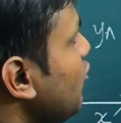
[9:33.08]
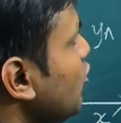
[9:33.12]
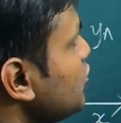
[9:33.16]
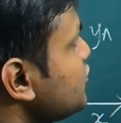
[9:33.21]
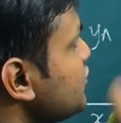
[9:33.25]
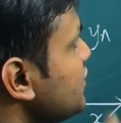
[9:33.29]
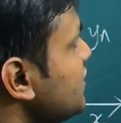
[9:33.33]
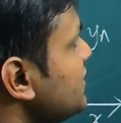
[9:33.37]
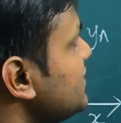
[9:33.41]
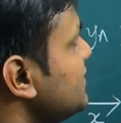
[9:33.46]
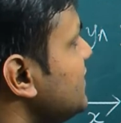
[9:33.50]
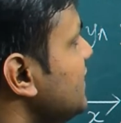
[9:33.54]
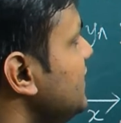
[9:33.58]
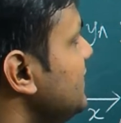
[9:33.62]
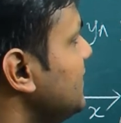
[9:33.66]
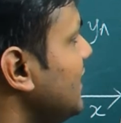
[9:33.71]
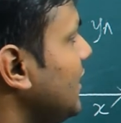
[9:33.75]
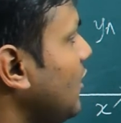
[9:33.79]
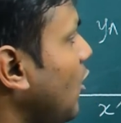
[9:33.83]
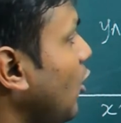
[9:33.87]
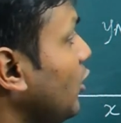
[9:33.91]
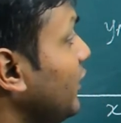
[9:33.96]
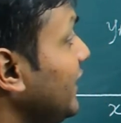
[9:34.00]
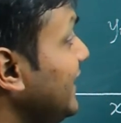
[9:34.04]
motion is theta
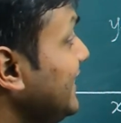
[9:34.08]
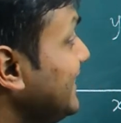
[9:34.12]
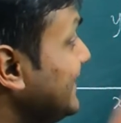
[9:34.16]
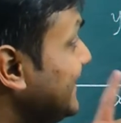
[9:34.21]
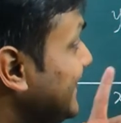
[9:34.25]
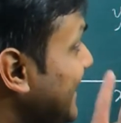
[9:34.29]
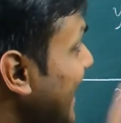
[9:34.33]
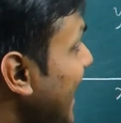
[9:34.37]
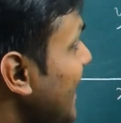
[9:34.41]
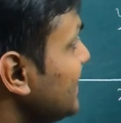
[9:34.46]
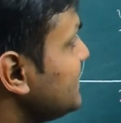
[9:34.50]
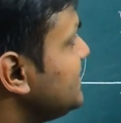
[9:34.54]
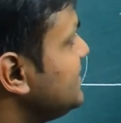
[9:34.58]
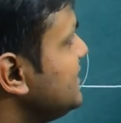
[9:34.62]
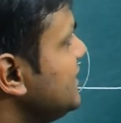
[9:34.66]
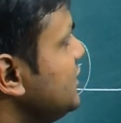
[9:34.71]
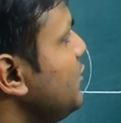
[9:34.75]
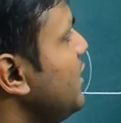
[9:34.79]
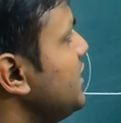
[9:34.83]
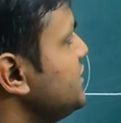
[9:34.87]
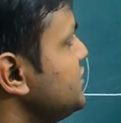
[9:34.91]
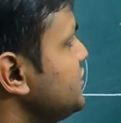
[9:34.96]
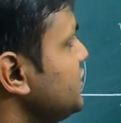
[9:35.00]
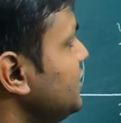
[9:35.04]
naught. In that
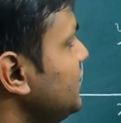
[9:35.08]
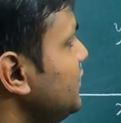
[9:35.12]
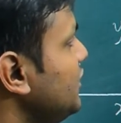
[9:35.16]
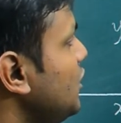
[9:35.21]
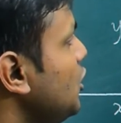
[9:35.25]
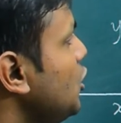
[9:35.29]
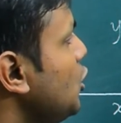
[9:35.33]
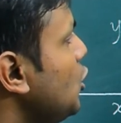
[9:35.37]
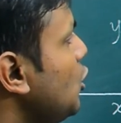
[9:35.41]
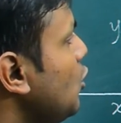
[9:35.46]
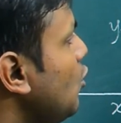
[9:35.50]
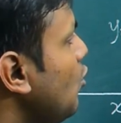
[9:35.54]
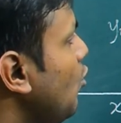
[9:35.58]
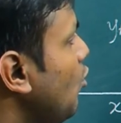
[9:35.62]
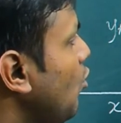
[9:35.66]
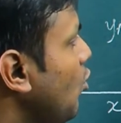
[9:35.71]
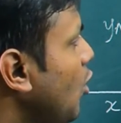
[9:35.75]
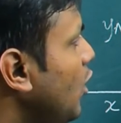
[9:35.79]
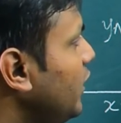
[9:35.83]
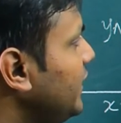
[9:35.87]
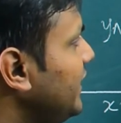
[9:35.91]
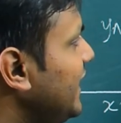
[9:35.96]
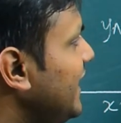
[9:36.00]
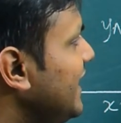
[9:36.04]
situation,
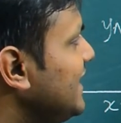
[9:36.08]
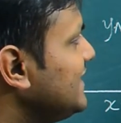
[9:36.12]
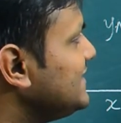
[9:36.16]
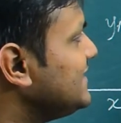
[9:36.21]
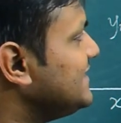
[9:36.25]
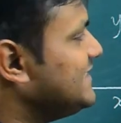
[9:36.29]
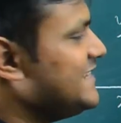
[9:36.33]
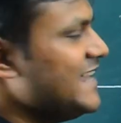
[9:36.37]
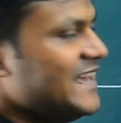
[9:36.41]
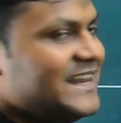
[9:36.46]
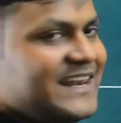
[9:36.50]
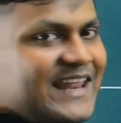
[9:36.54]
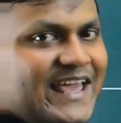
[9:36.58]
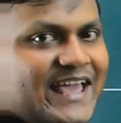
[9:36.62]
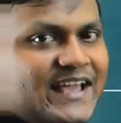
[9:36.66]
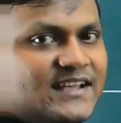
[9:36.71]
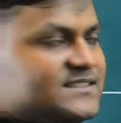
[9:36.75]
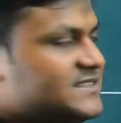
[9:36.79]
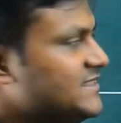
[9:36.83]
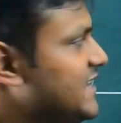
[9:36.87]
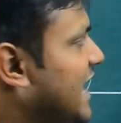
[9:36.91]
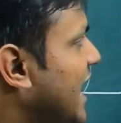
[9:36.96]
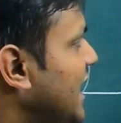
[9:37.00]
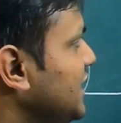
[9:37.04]
what is del
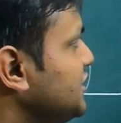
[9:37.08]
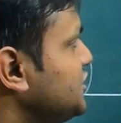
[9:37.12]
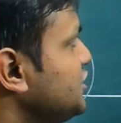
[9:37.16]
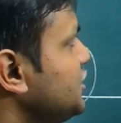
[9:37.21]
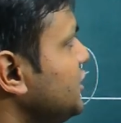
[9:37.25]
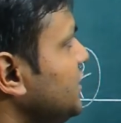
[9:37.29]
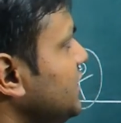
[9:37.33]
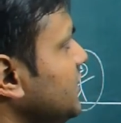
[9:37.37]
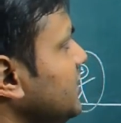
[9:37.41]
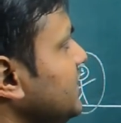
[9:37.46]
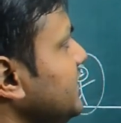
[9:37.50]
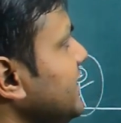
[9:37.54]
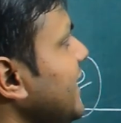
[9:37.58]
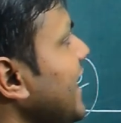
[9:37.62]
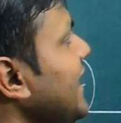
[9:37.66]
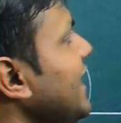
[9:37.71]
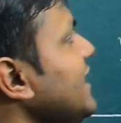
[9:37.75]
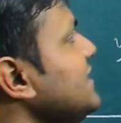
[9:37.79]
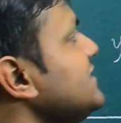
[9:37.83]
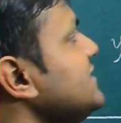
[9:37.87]
x dash? Del